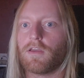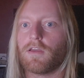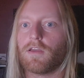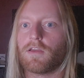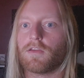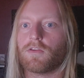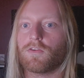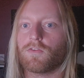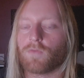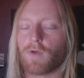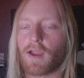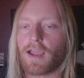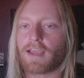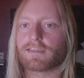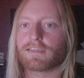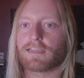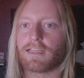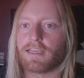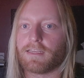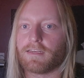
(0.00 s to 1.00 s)

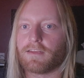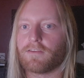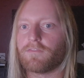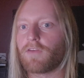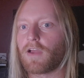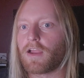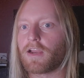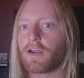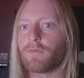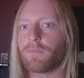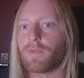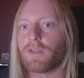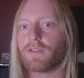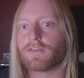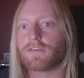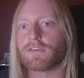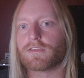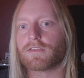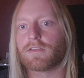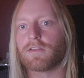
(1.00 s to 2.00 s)
grassland
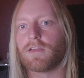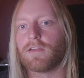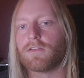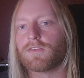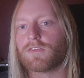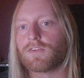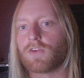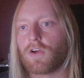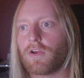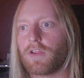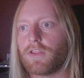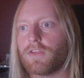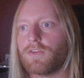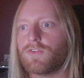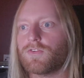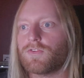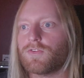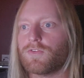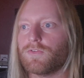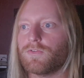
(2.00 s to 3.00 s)
environments
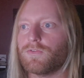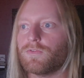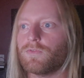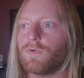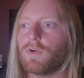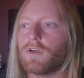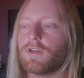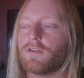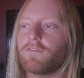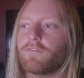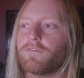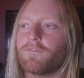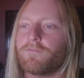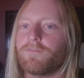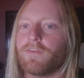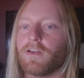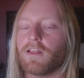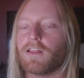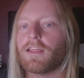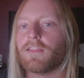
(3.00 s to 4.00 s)
started to
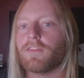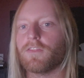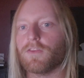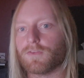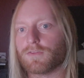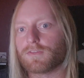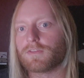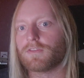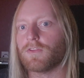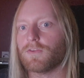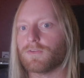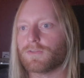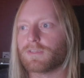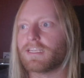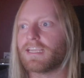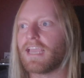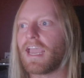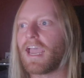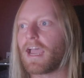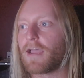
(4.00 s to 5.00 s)
fill in those
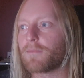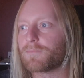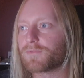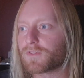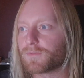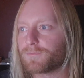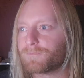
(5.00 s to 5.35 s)
gaps.